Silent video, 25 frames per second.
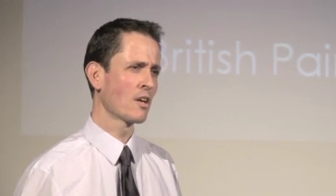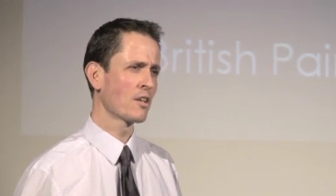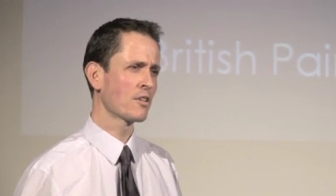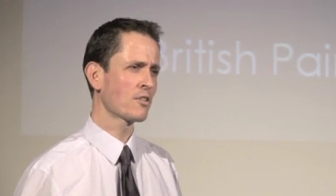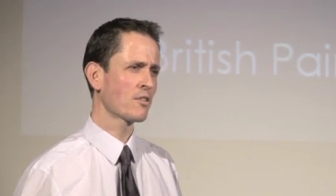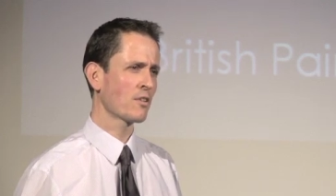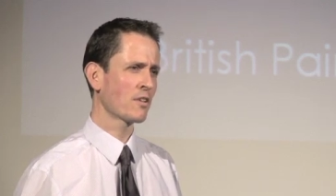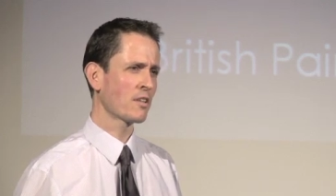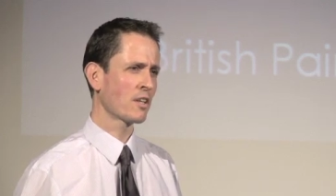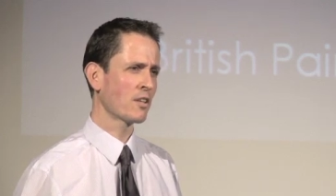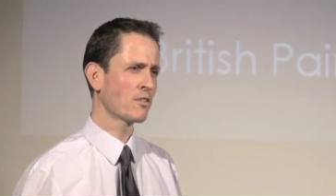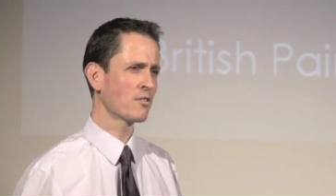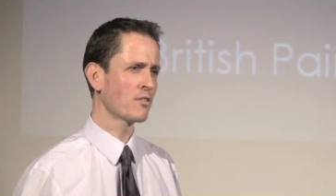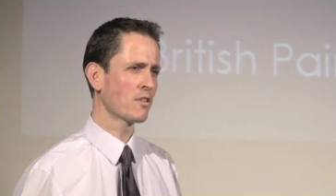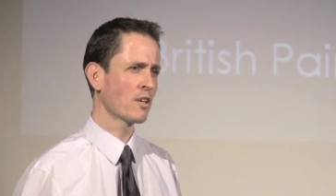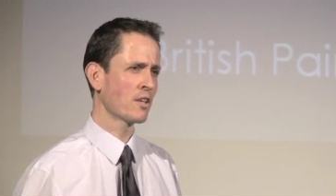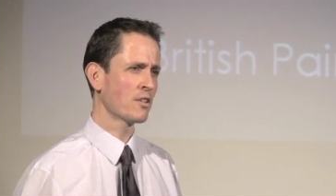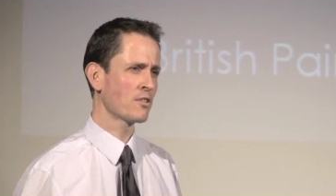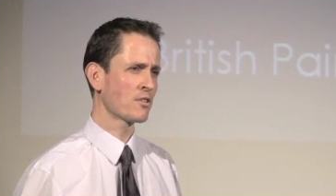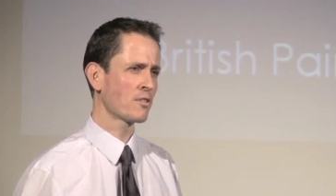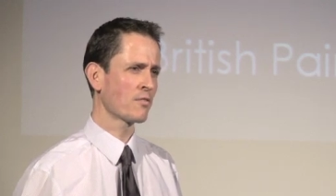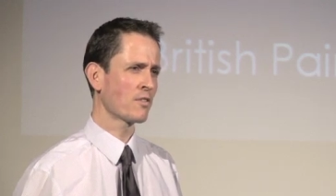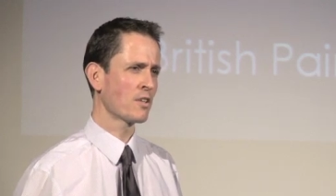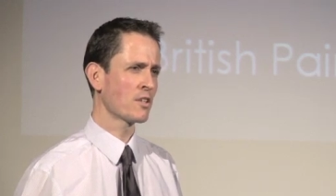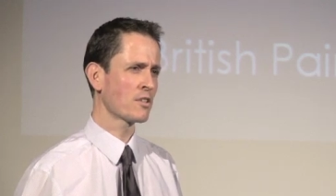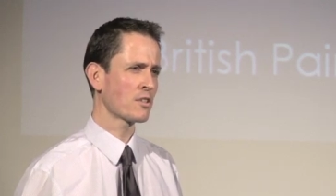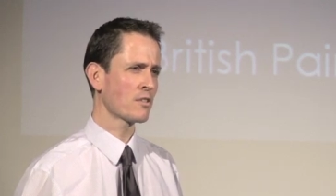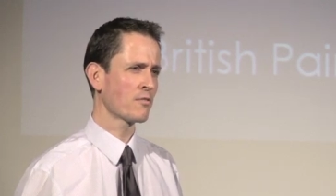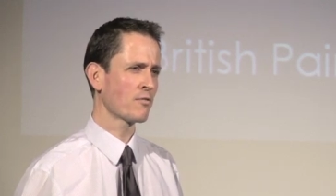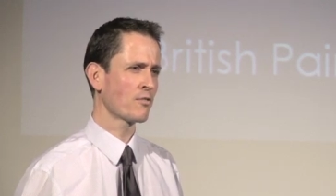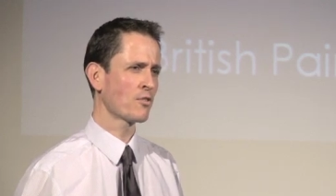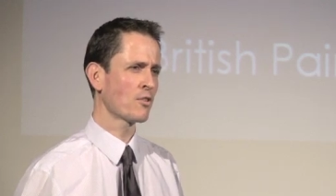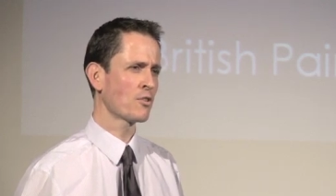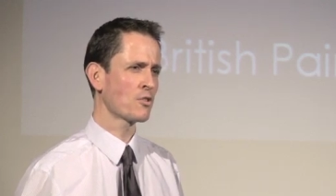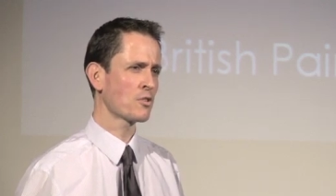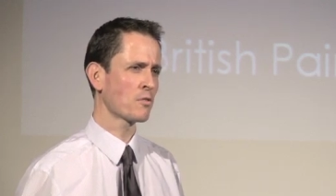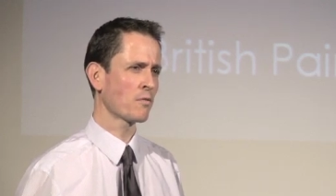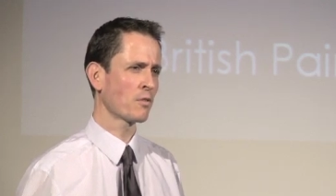to an intravenous
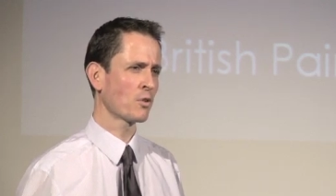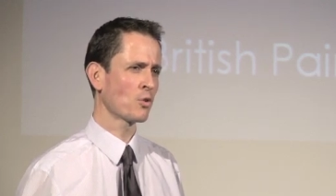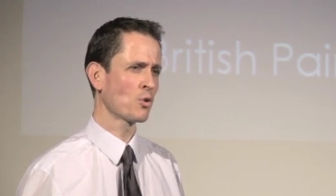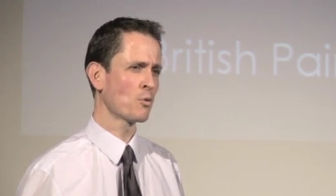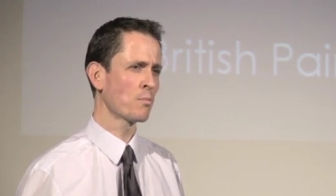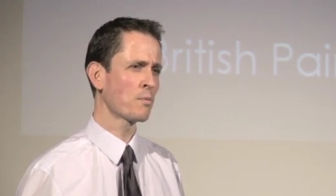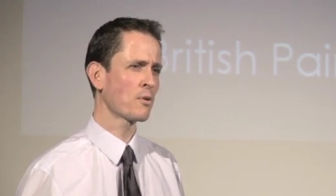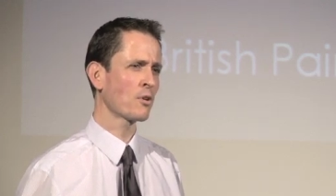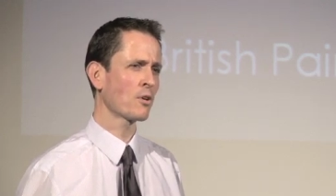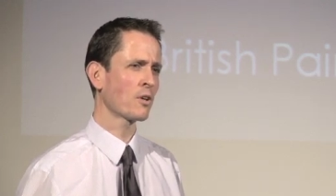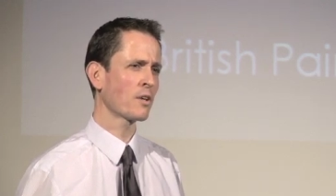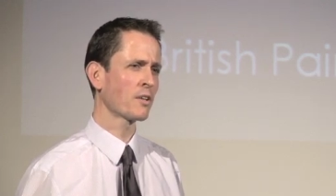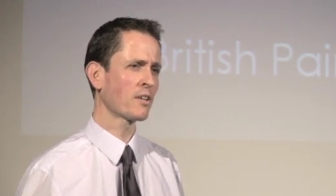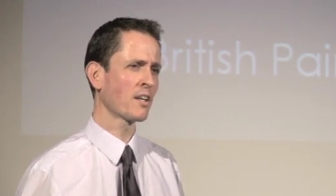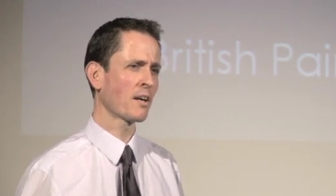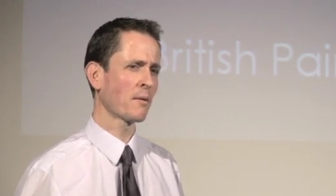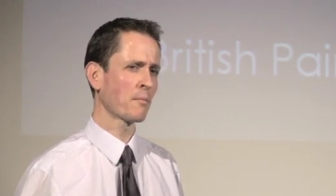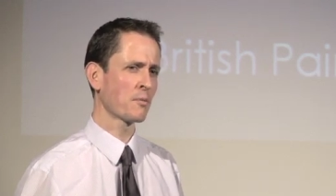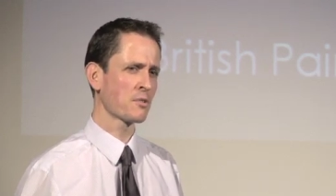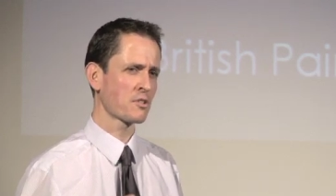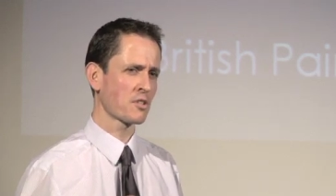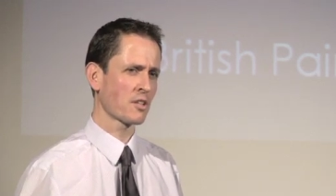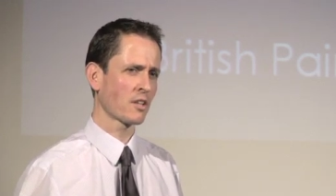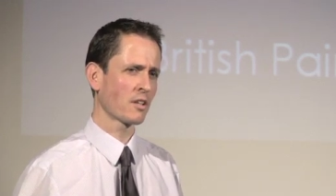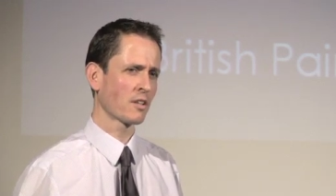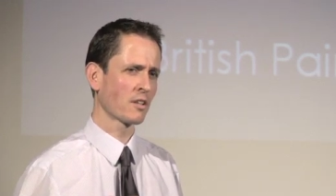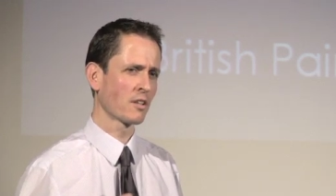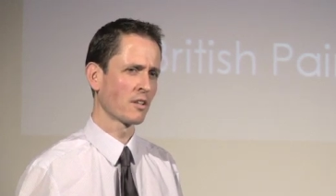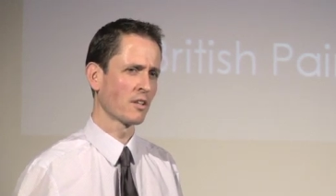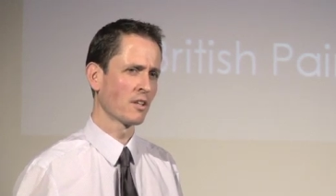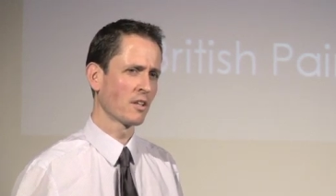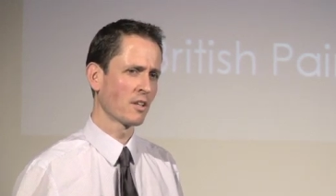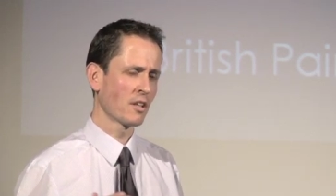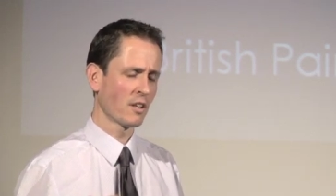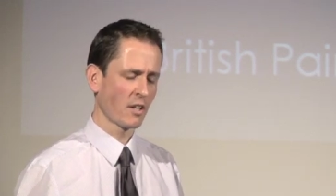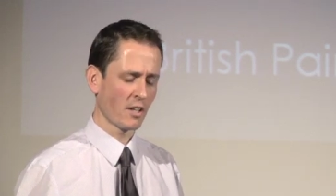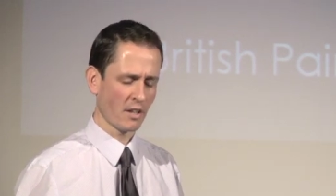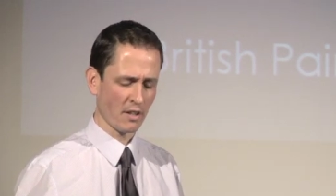infusion of an opioid, that was a
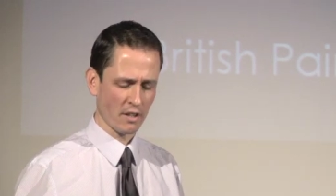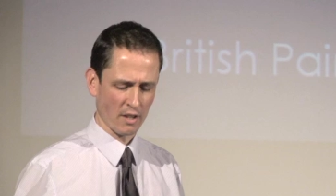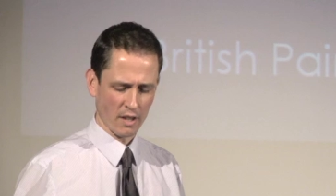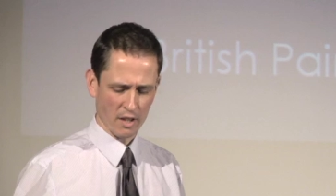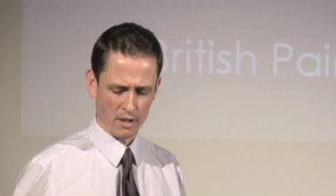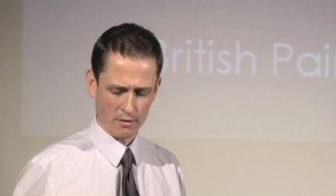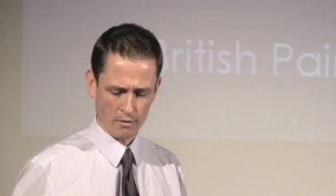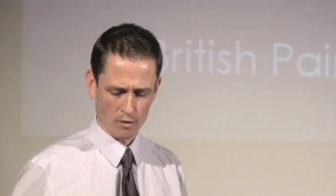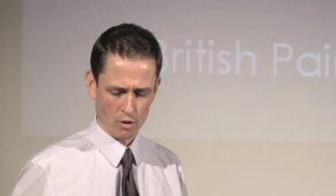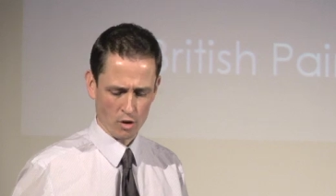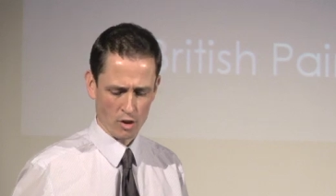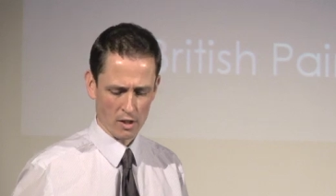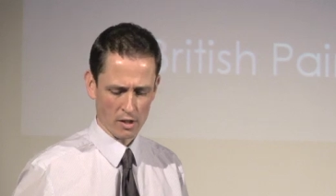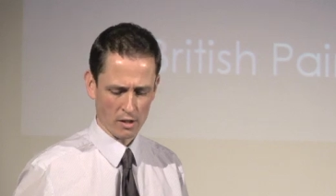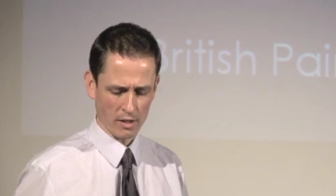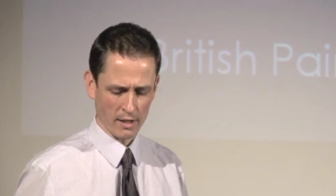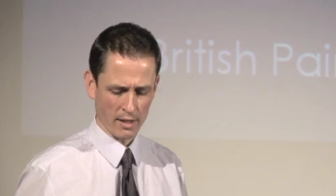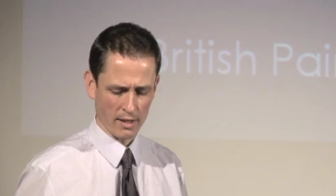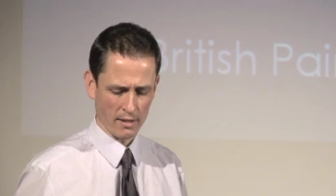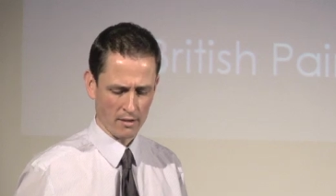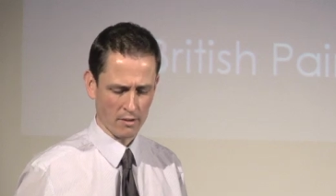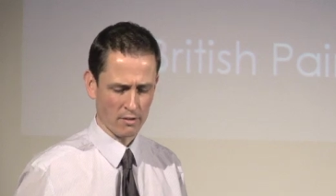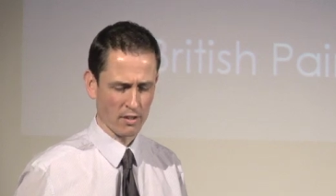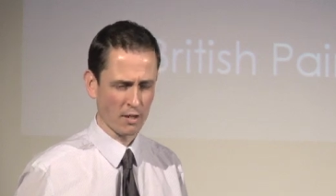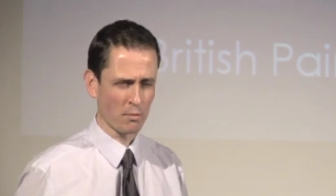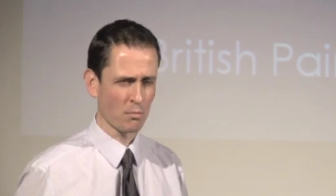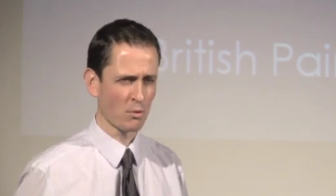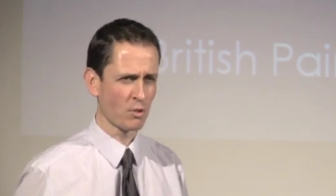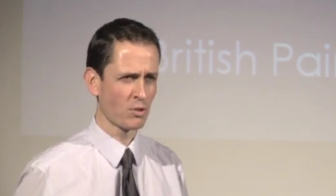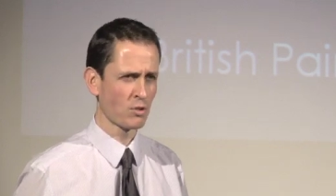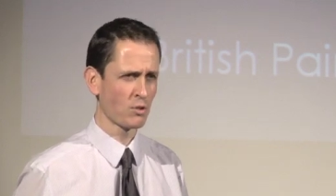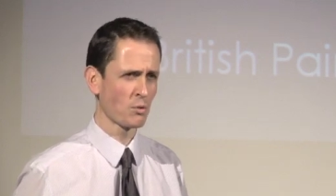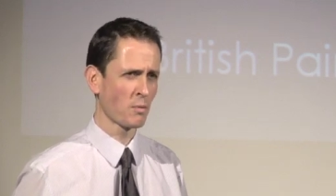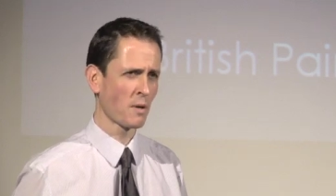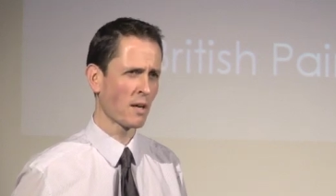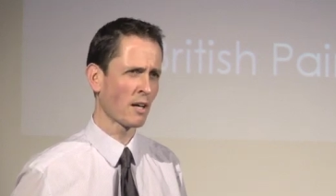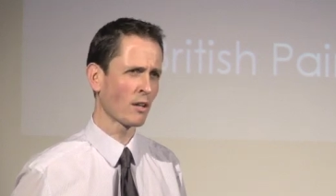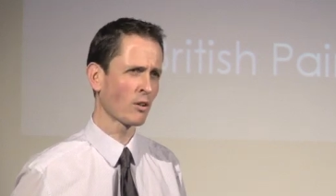kind of green light that they would
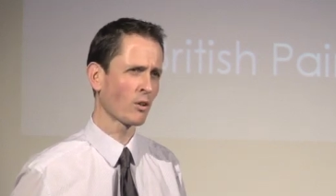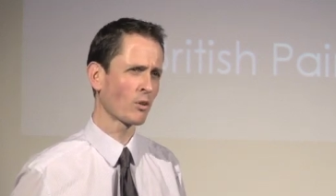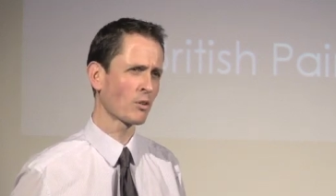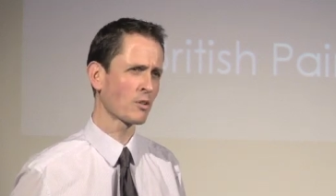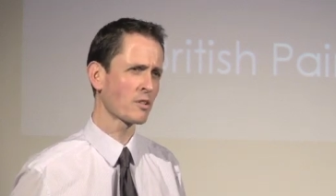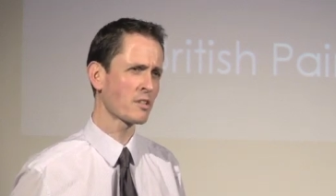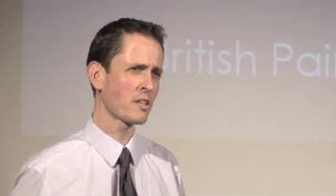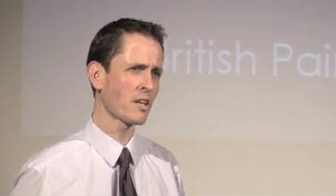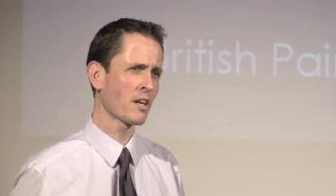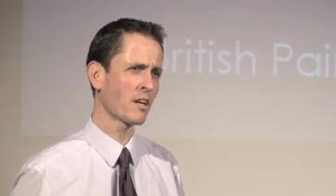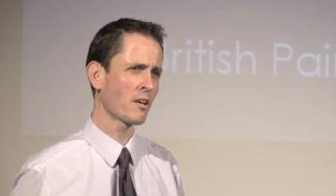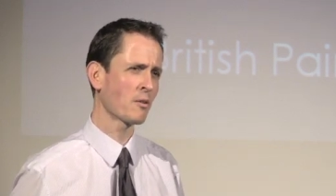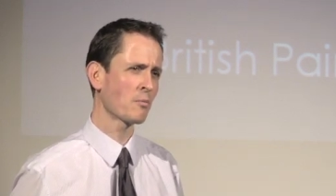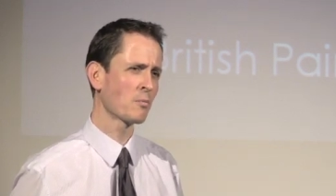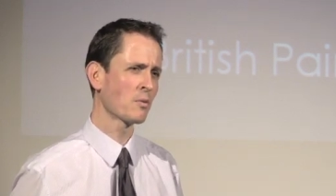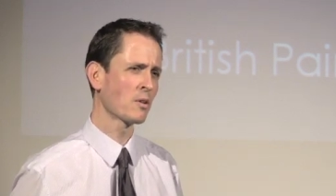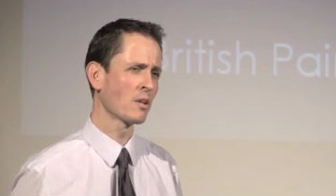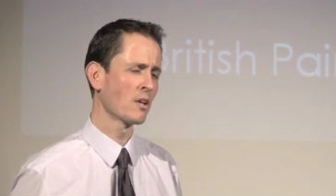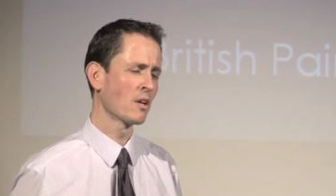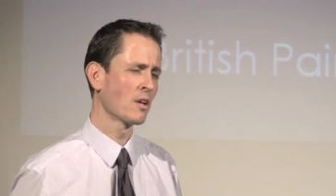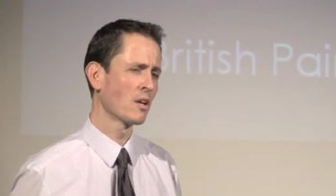do well long term,